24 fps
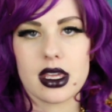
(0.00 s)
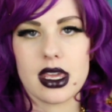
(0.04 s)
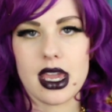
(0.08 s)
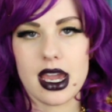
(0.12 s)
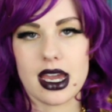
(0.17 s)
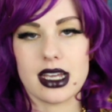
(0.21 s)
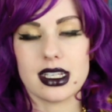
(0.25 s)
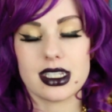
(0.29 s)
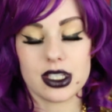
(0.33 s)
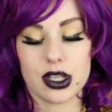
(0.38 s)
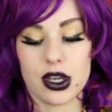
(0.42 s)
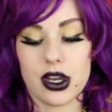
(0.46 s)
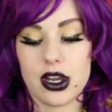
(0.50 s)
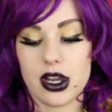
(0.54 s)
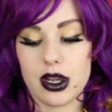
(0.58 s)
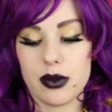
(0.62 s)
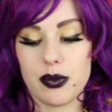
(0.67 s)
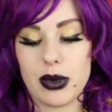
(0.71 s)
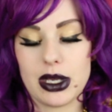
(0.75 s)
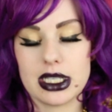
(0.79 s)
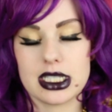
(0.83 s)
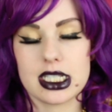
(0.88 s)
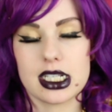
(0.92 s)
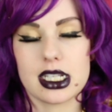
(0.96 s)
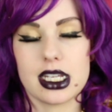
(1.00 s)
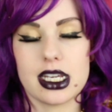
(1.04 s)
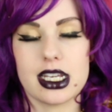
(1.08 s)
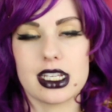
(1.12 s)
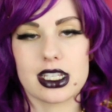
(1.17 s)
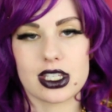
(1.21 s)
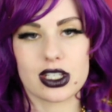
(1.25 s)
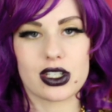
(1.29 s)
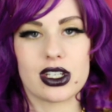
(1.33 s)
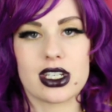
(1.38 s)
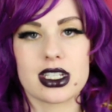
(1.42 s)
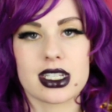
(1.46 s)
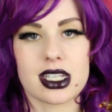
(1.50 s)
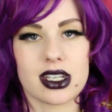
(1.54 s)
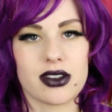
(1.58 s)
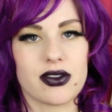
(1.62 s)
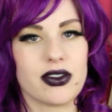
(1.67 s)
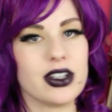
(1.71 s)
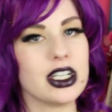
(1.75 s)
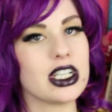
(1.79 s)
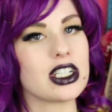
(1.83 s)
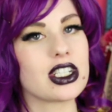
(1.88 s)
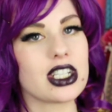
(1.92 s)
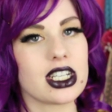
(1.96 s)
Yeah, so basically as soon as I
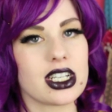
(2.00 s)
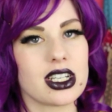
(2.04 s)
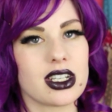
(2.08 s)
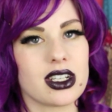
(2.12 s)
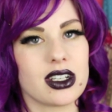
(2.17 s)
finished